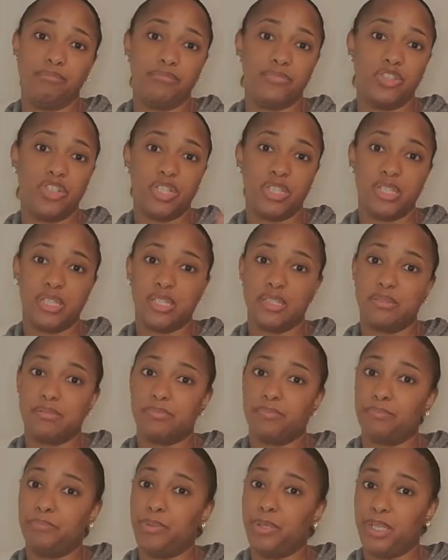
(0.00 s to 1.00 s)
just
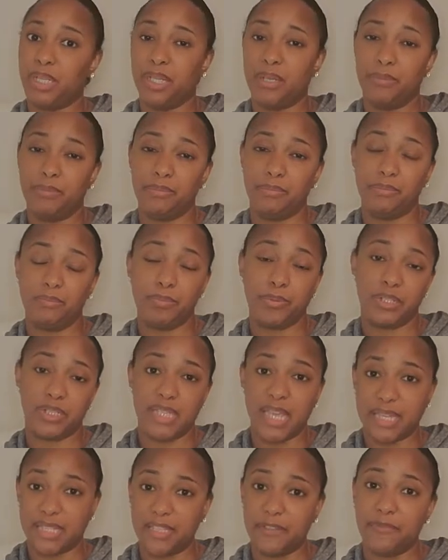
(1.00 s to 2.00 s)
putting
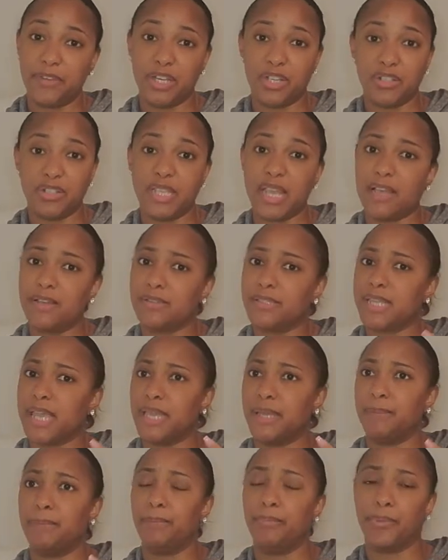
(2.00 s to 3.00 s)
protective hairstyles
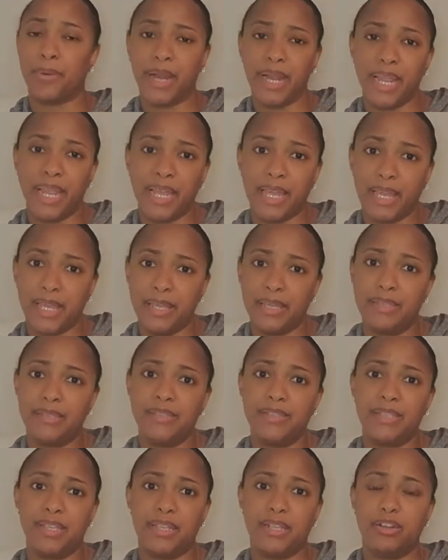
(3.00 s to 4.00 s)
like
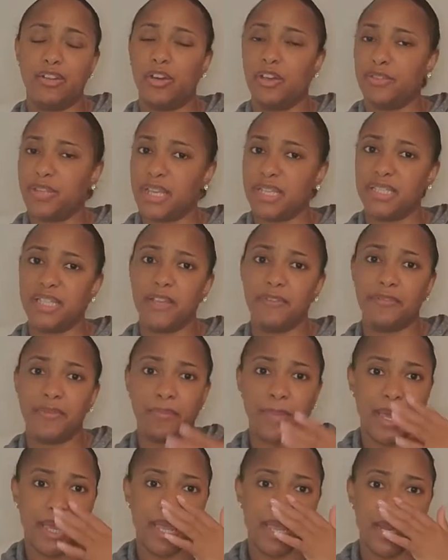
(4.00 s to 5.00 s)
braids and all that stuff in
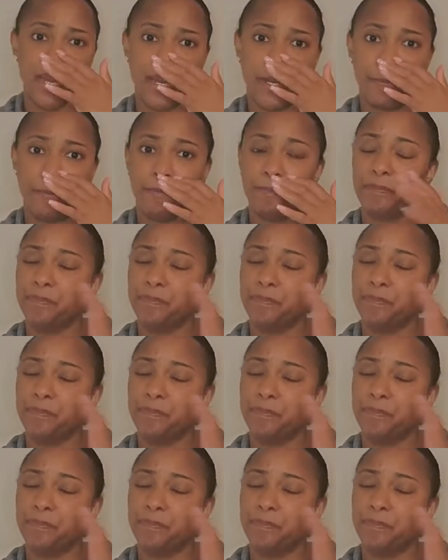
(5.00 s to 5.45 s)
my hair.